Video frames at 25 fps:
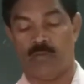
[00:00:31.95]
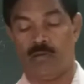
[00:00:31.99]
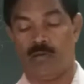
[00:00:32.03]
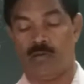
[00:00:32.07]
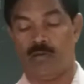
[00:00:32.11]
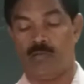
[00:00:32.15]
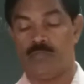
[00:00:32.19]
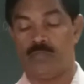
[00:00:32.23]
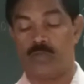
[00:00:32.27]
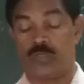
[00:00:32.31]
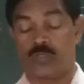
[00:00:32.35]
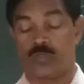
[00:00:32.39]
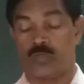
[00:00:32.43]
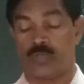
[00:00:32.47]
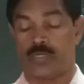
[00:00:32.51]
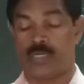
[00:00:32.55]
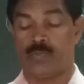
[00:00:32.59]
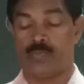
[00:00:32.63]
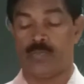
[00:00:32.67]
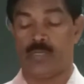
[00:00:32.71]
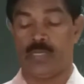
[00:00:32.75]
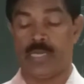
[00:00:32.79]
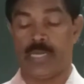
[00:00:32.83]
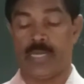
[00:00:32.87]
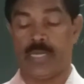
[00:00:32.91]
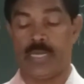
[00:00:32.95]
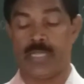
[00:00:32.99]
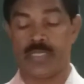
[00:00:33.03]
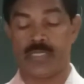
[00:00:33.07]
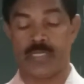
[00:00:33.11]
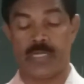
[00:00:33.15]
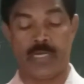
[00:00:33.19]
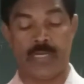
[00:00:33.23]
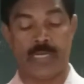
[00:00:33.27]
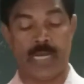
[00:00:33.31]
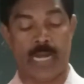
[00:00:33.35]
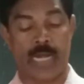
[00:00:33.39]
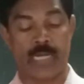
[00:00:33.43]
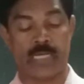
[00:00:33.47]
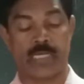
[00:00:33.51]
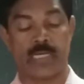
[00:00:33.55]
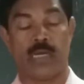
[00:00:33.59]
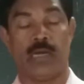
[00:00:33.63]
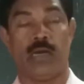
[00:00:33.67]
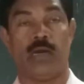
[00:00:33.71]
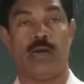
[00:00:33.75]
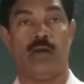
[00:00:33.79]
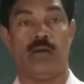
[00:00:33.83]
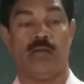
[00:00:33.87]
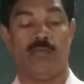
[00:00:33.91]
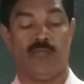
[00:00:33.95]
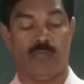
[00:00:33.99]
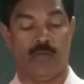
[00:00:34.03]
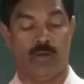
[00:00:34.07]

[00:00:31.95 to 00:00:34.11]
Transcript: of suitably arranged data